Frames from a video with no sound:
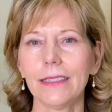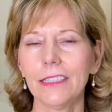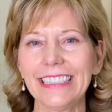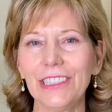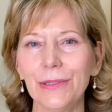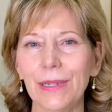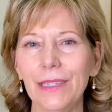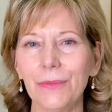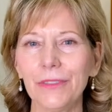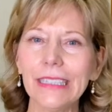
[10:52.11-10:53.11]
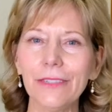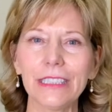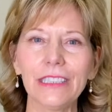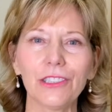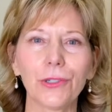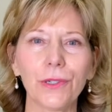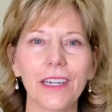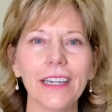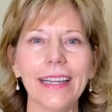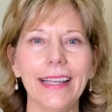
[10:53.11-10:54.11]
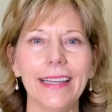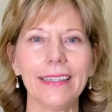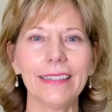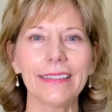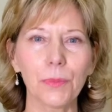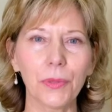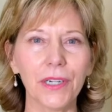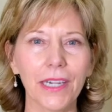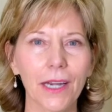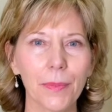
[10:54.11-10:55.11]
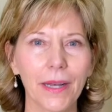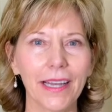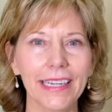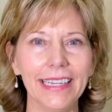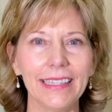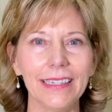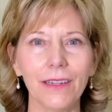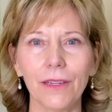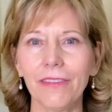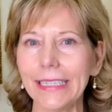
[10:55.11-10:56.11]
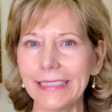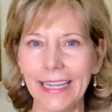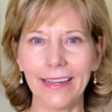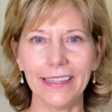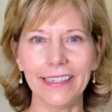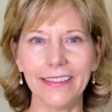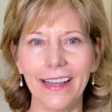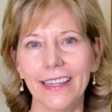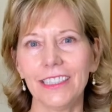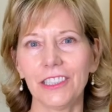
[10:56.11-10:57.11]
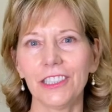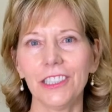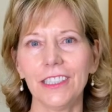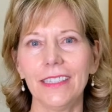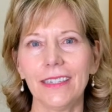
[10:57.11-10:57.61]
to really restore and support our body in vitality that it should